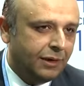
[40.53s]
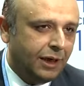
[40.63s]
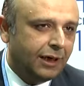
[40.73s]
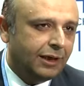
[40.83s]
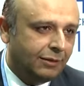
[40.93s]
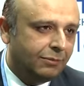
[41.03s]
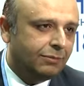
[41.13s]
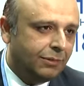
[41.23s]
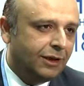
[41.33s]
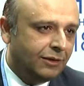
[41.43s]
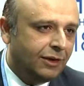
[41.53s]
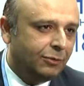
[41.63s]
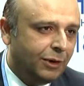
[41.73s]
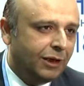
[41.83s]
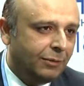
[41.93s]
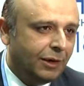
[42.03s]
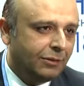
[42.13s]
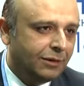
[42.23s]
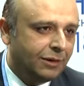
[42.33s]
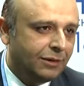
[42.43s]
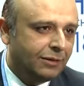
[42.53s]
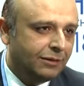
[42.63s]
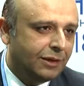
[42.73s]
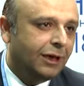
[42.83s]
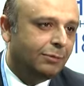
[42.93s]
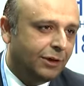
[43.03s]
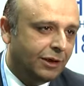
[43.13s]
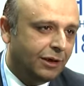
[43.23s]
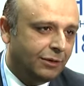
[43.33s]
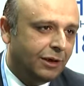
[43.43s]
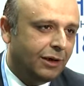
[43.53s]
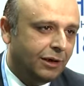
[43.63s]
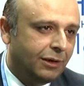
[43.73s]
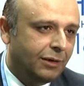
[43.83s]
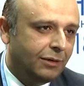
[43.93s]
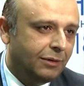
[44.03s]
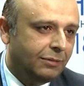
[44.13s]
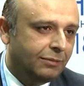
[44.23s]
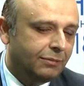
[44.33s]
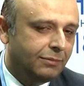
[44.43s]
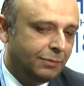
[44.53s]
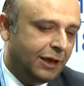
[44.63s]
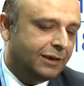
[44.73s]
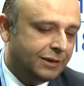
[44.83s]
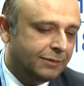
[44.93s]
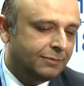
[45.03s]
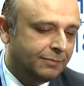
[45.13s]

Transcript: I can easily speak about that particular place.